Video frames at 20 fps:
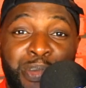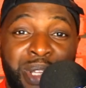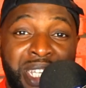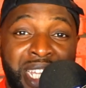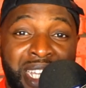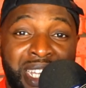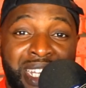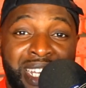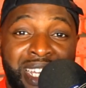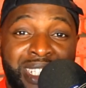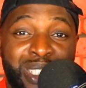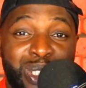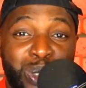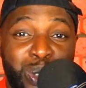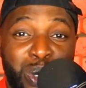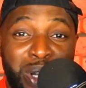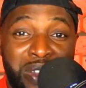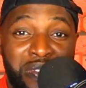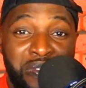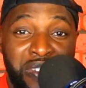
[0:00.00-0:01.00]
in England to
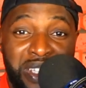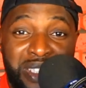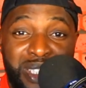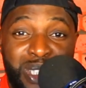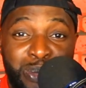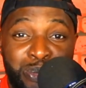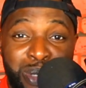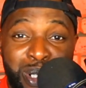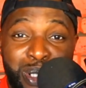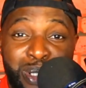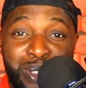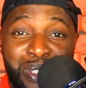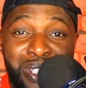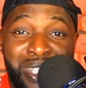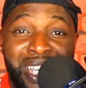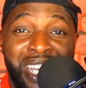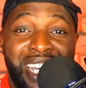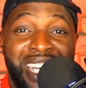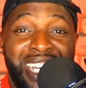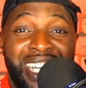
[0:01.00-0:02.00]
go invincibles.
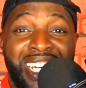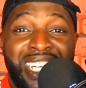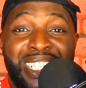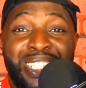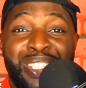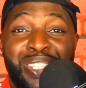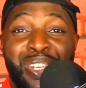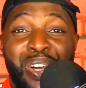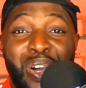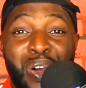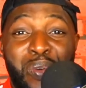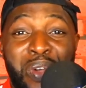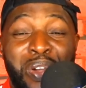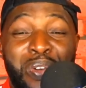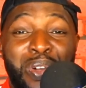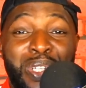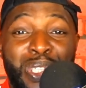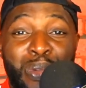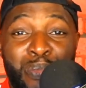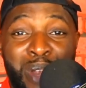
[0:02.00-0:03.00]
So we're
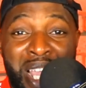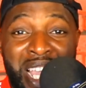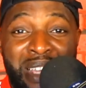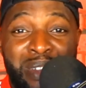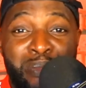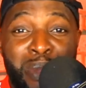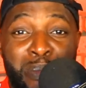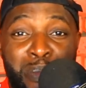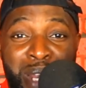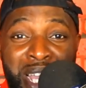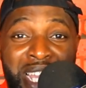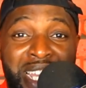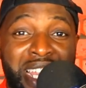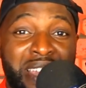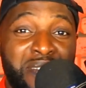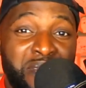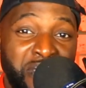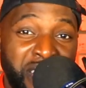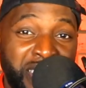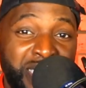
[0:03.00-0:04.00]
going to be playing
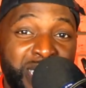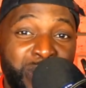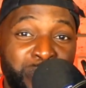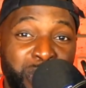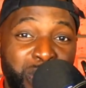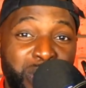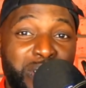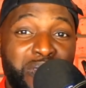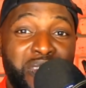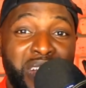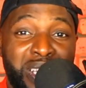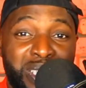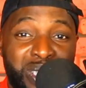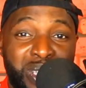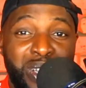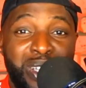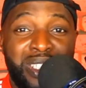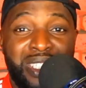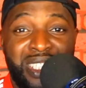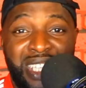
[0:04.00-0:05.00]
invincible
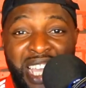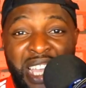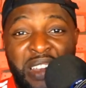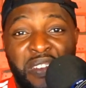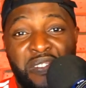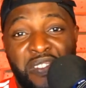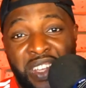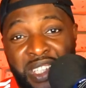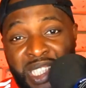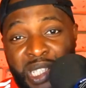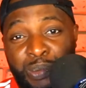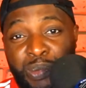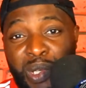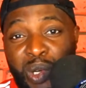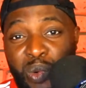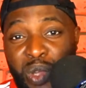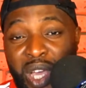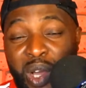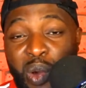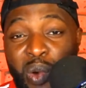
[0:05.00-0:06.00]
versus invincible.
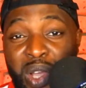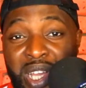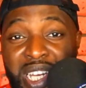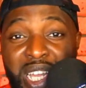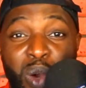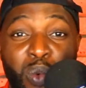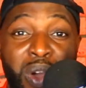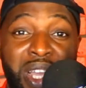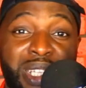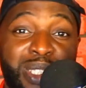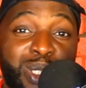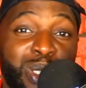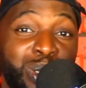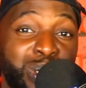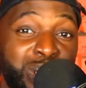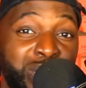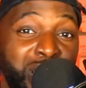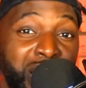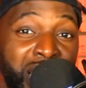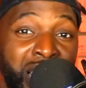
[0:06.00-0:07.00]
We are going away
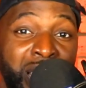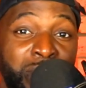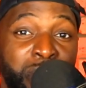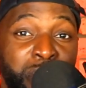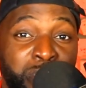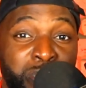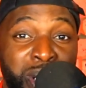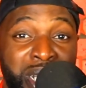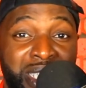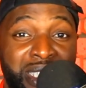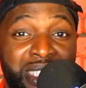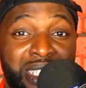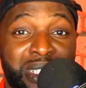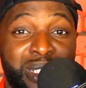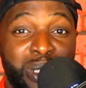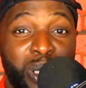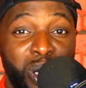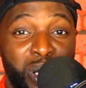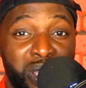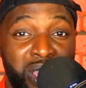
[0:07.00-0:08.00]
to Preston
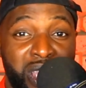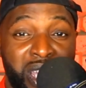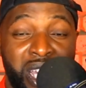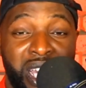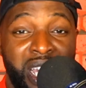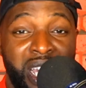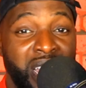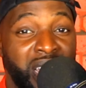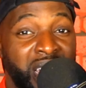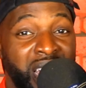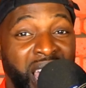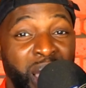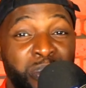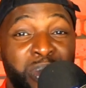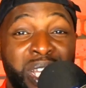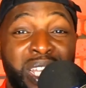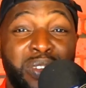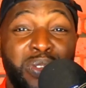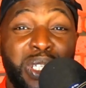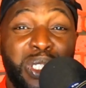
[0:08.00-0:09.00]
North. I
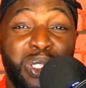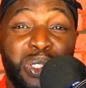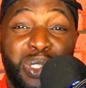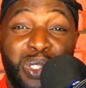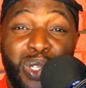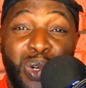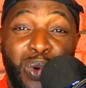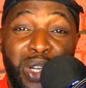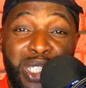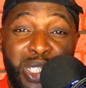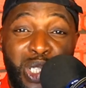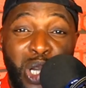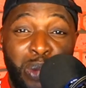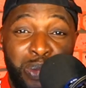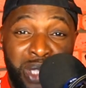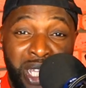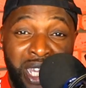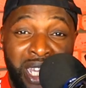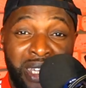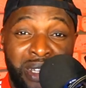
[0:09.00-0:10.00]
believe we should do a
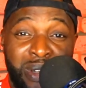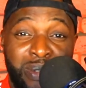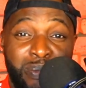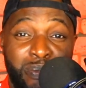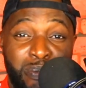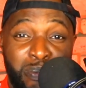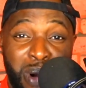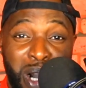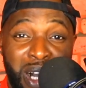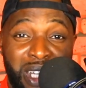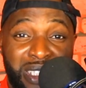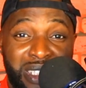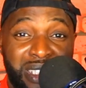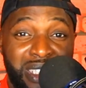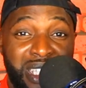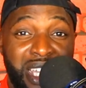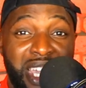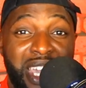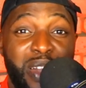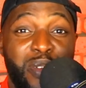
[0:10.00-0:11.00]
job there. But
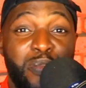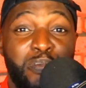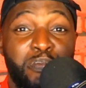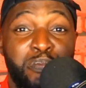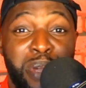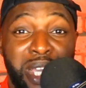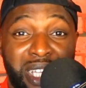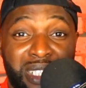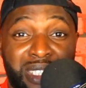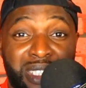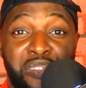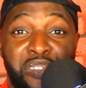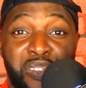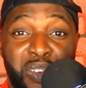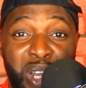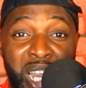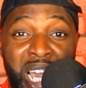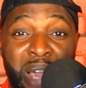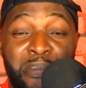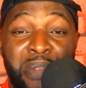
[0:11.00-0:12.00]
they beat
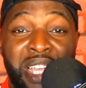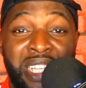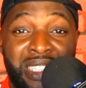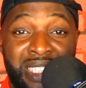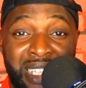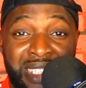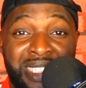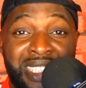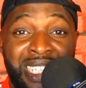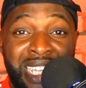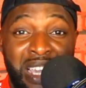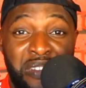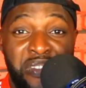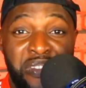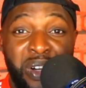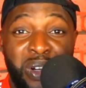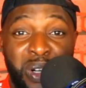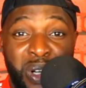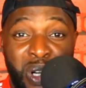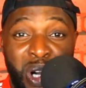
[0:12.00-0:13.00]
Fulham in this
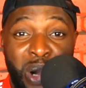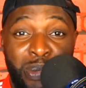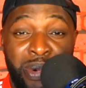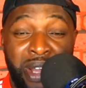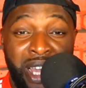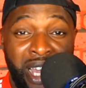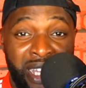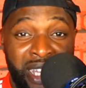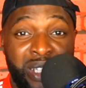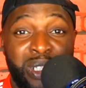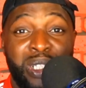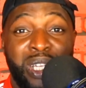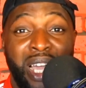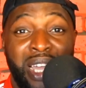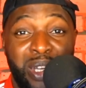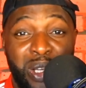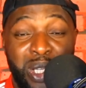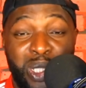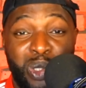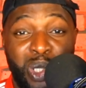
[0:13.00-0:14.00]
EFL Cup. I know
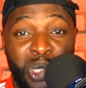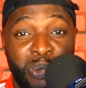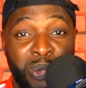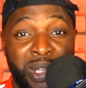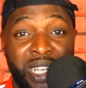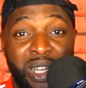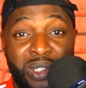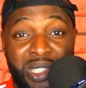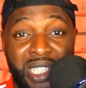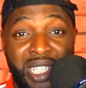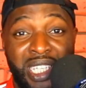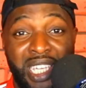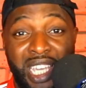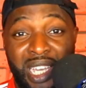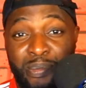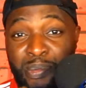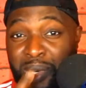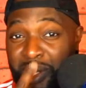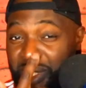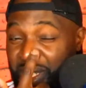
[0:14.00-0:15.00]
it was penalty
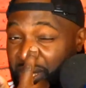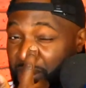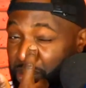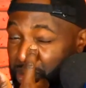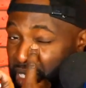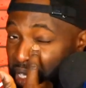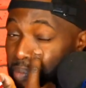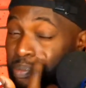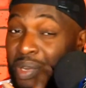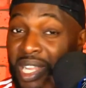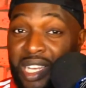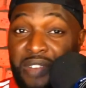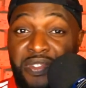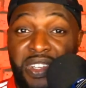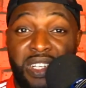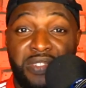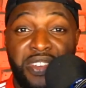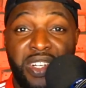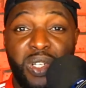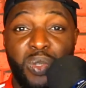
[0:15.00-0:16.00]
kick, but they played
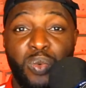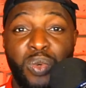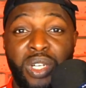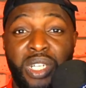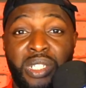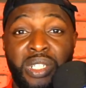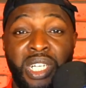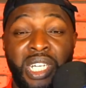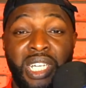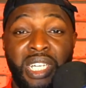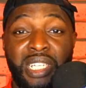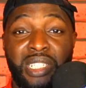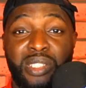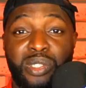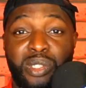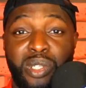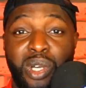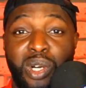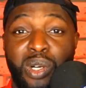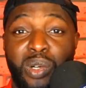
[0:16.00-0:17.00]
very, very well.
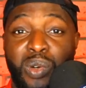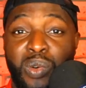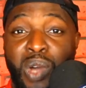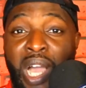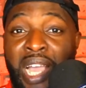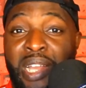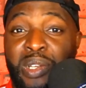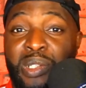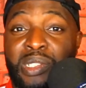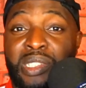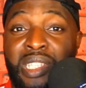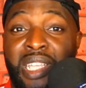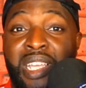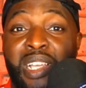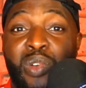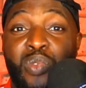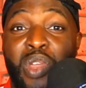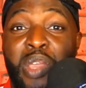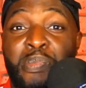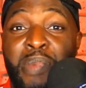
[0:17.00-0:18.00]
So I don't
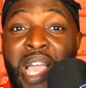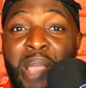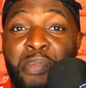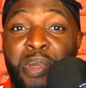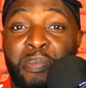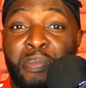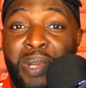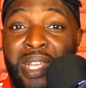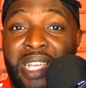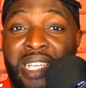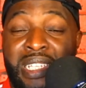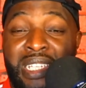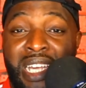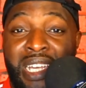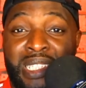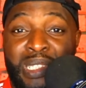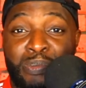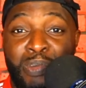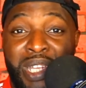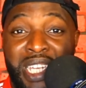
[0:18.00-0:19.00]
think we might be playing
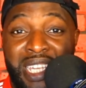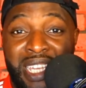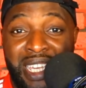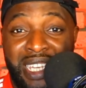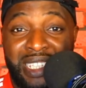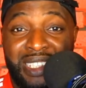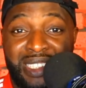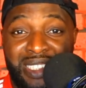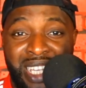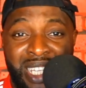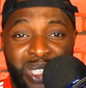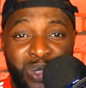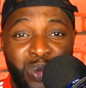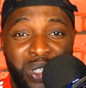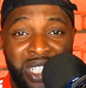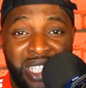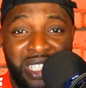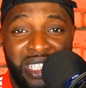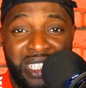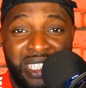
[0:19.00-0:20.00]
as many kids as we
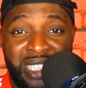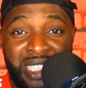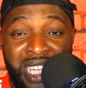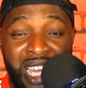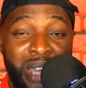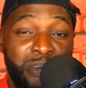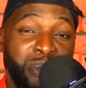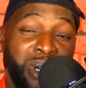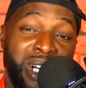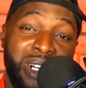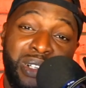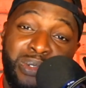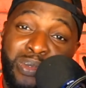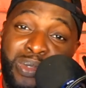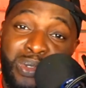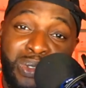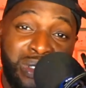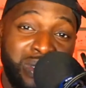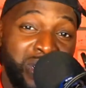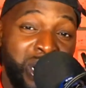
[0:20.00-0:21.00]
did this time, but
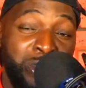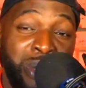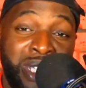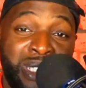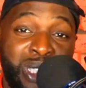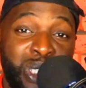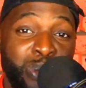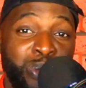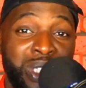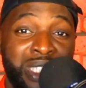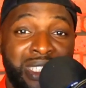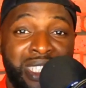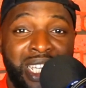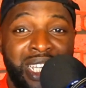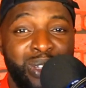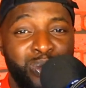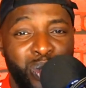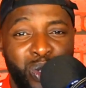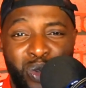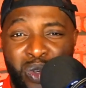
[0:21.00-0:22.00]
remains to be
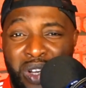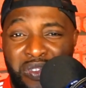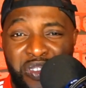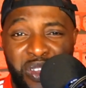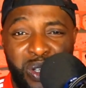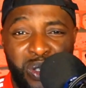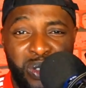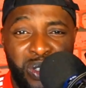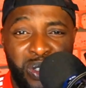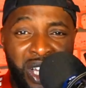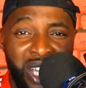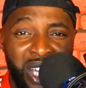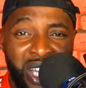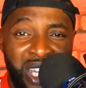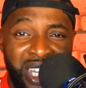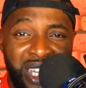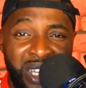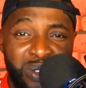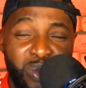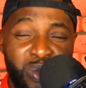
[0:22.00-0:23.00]
seen.
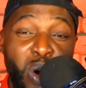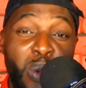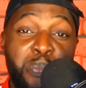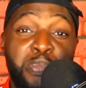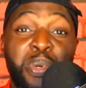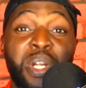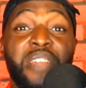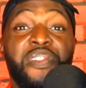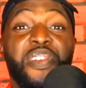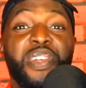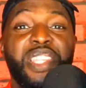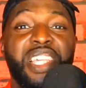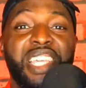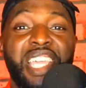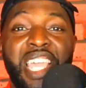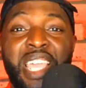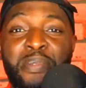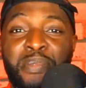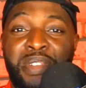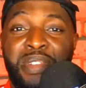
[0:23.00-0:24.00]
We'll preview the
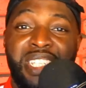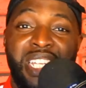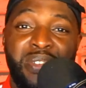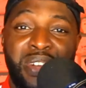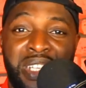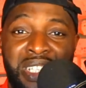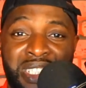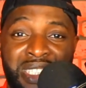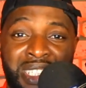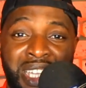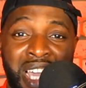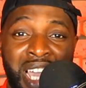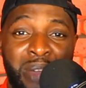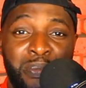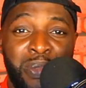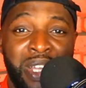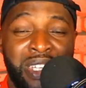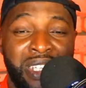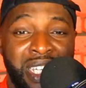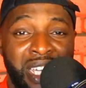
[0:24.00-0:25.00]
game nearer the
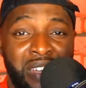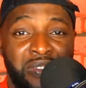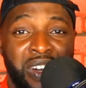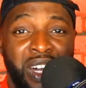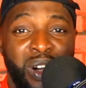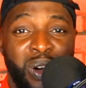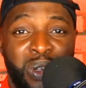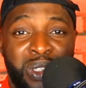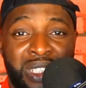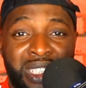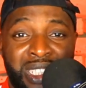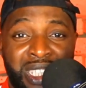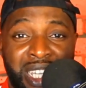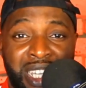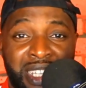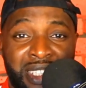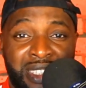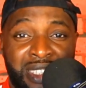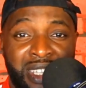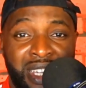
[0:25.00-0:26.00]
time and give our own
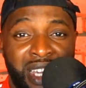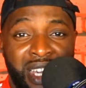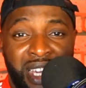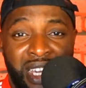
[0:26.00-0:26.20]
takes.